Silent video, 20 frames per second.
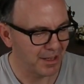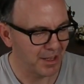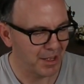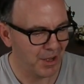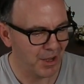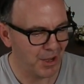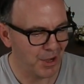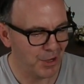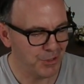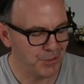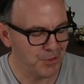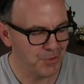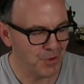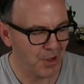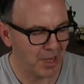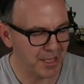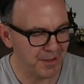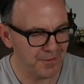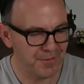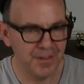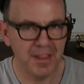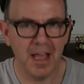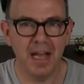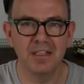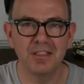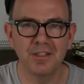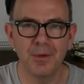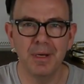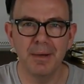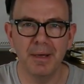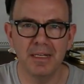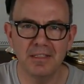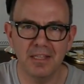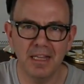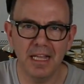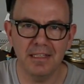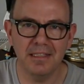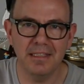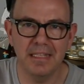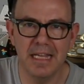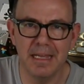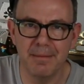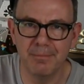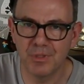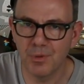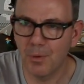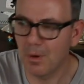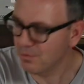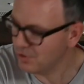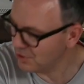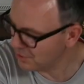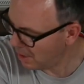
I do like it for that. So anyway, so that's him. So I'm